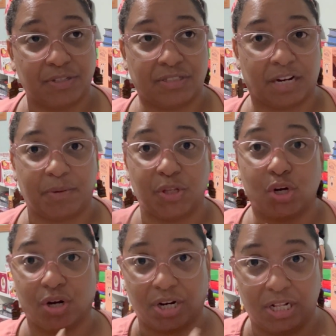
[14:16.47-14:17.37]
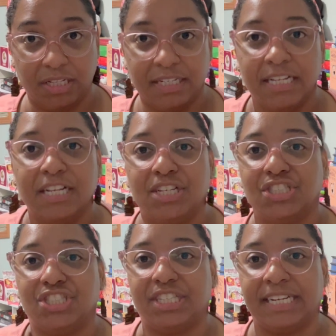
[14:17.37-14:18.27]
So let's talk about the girl.
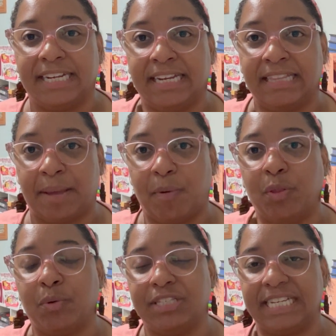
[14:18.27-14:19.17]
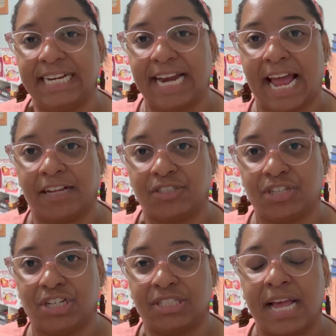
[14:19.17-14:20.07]
They both were teen
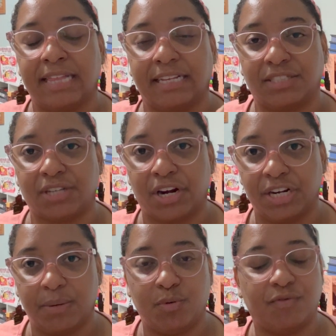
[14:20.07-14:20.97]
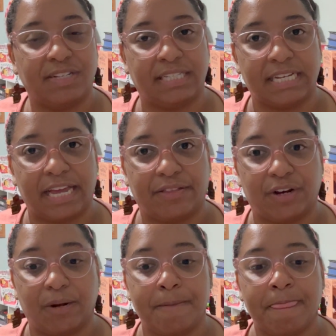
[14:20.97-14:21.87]
actors. They starred in a movie
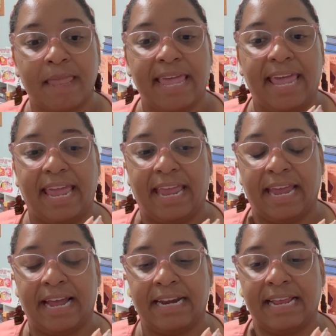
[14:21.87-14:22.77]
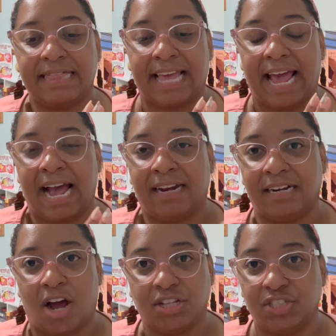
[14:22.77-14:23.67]
together, and they had an
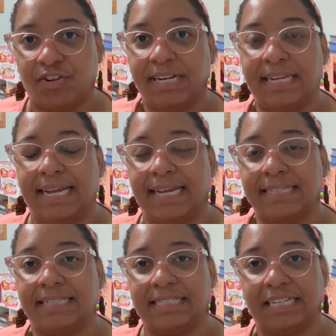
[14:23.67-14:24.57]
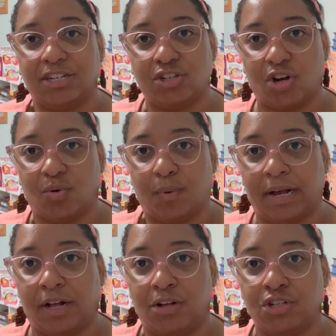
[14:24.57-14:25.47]
on-screen kiss. It didn't go
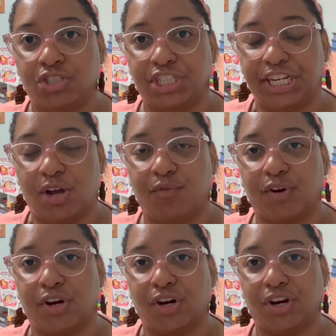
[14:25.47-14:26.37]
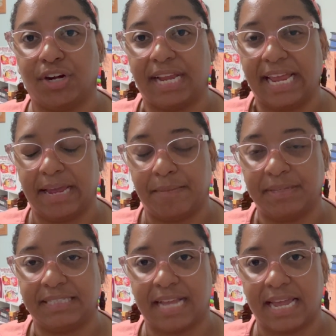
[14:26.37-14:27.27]
well. She overheard him
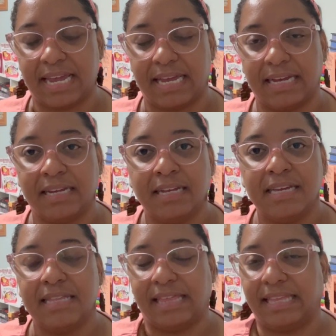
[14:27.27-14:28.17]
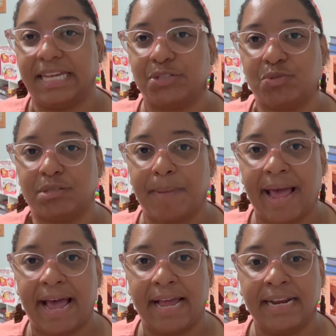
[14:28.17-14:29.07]
saying that the kiss was
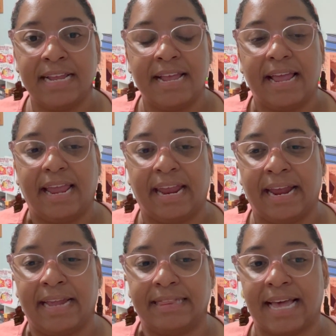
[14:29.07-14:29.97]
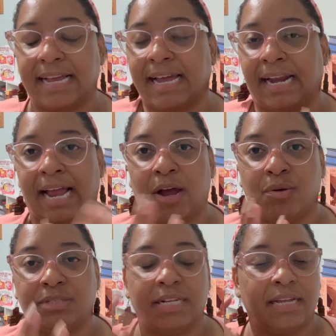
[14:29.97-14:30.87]
bad, and that got
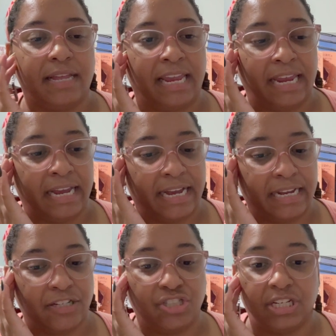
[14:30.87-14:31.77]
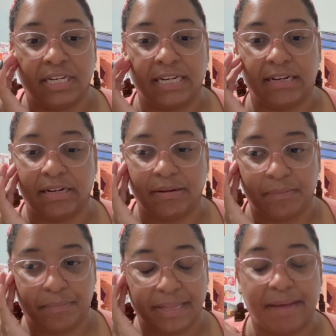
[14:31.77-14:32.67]
out, and she
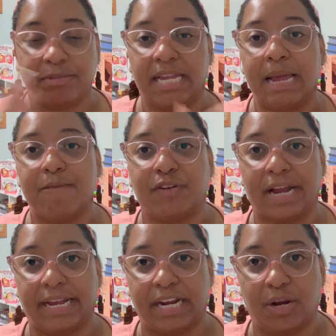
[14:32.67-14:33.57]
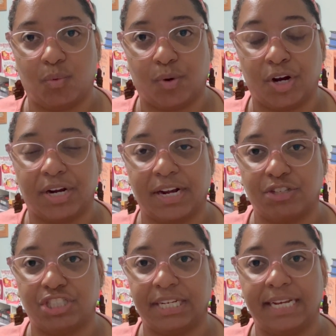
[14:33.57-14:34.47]
blames him for not getting work. Now,
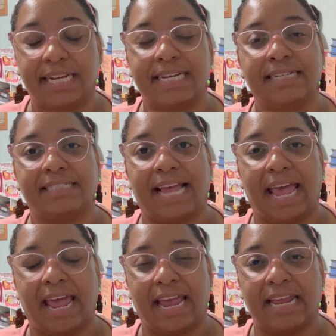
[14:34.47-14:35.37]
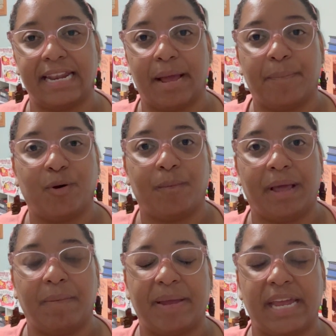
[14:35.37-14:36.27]
she is a Nepo
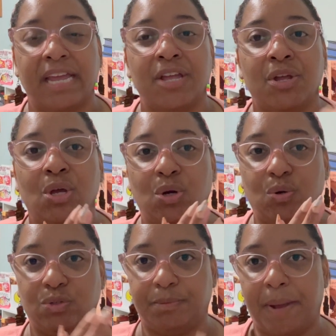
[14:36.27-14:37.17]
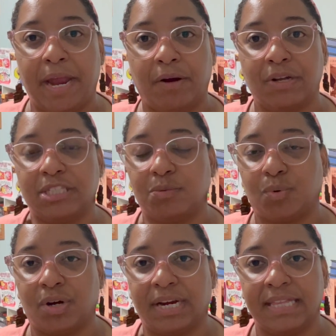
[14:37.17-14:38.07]
baby whose parents
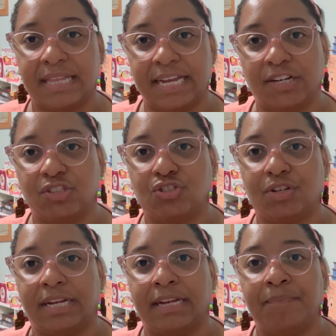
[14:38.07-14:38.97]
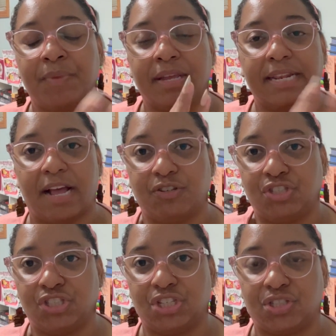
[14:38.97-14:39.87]
were in the industry. Now
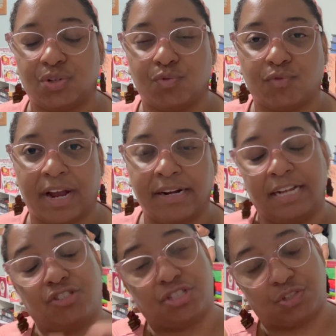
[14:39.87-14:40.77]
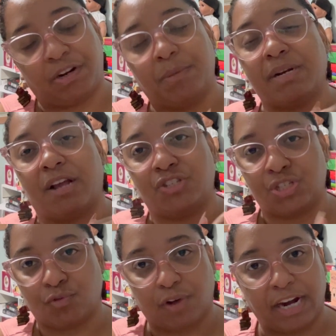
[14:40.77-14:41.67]
she's just a writer, not just a writer, right? Now she's
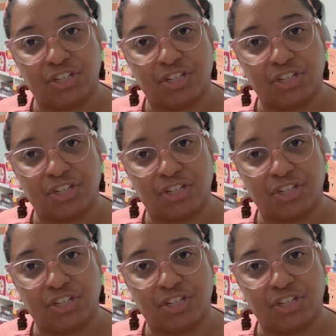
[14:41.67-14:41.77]
a writer.